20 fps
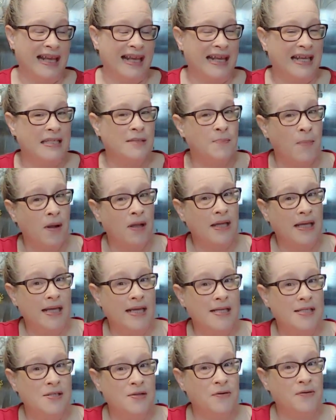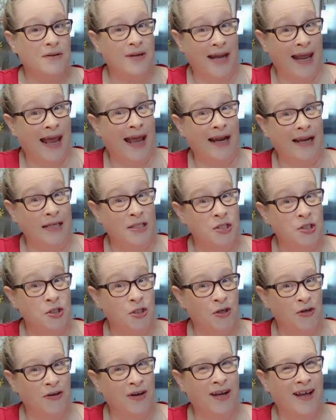it's probably easier than adding
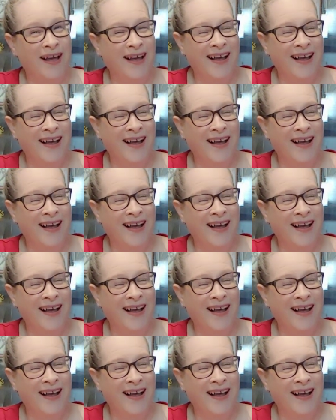sugar.